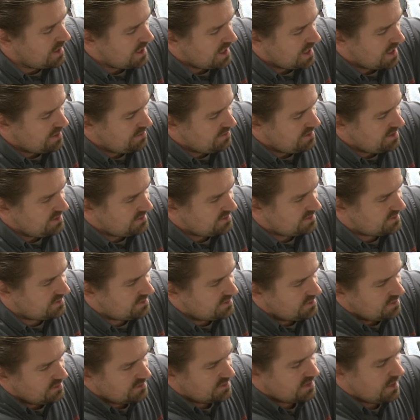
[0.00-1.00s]
and
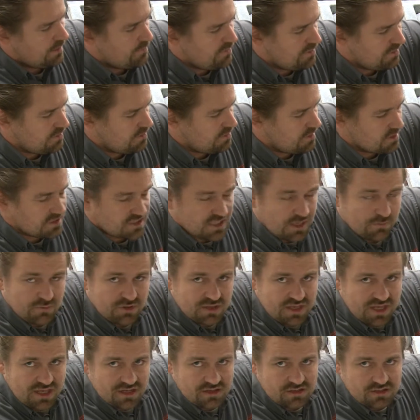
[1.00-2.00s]
this
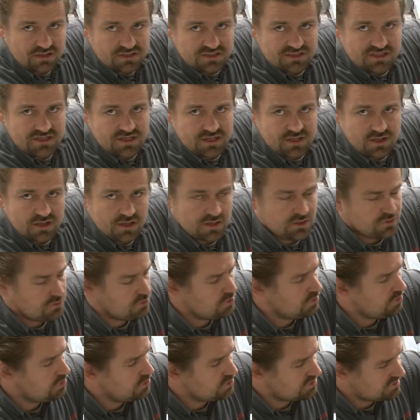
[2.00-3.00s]
simultaneously
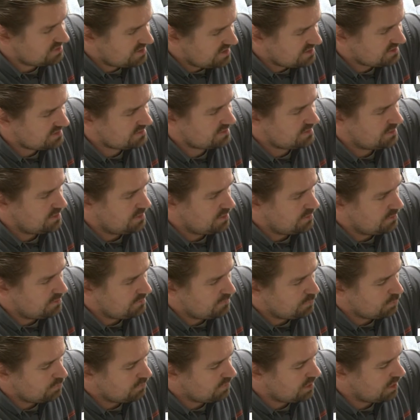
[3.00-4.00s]
you use this
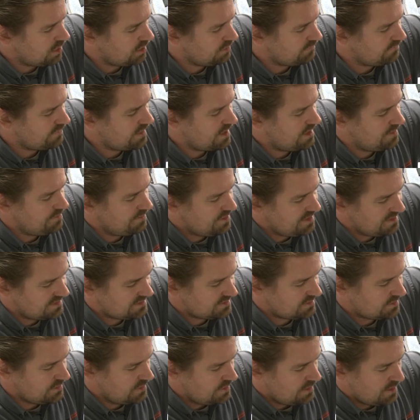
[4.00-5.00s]
valve and
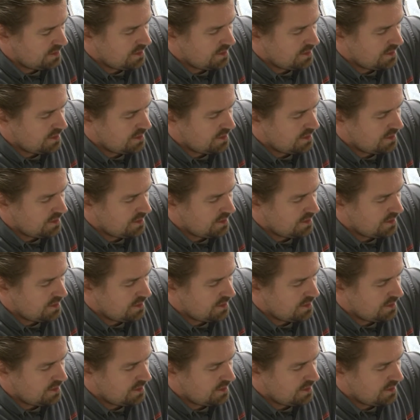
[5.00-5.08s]
this,